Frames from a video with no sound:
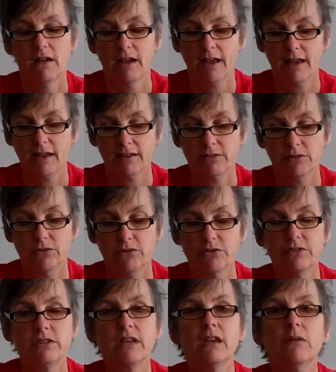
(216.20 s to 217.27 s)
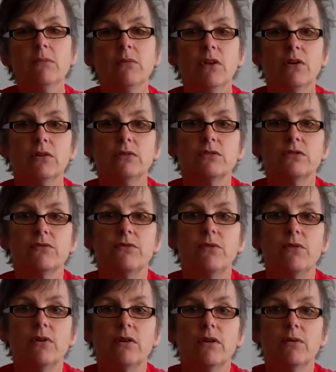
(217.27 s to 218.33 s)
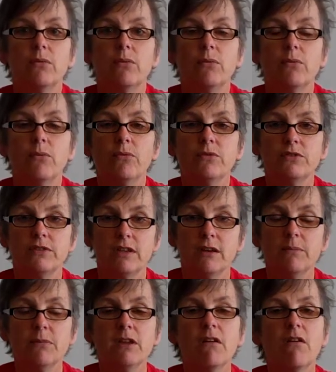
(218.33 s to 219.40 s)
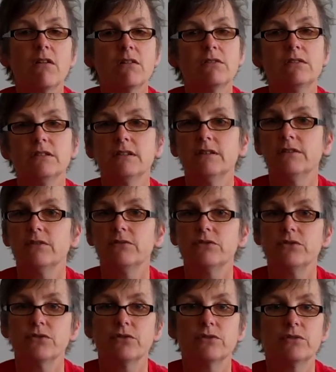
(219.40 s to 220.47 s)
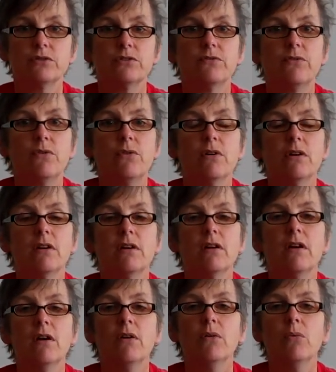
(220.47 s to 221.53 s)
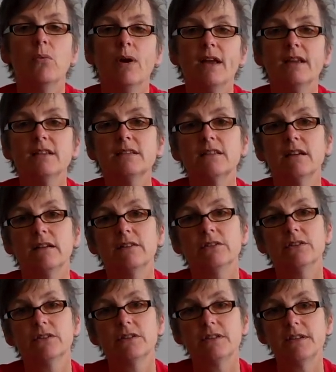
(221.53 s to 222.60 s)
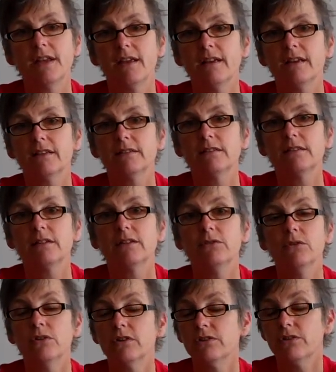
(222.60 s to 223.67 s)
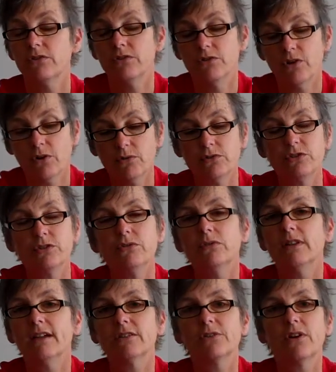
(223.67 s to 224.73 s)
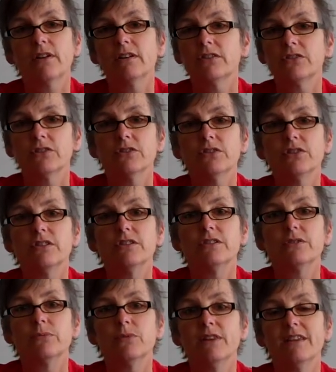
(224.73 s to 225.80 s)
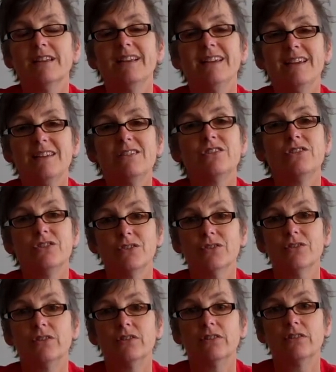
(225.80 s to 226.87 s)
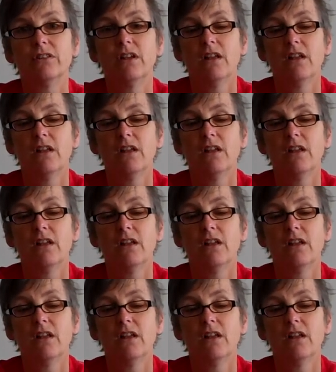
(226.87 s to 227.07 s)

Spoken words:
and skim the articles in those journals for ways to understand, and you can go do electronic searches within each journal.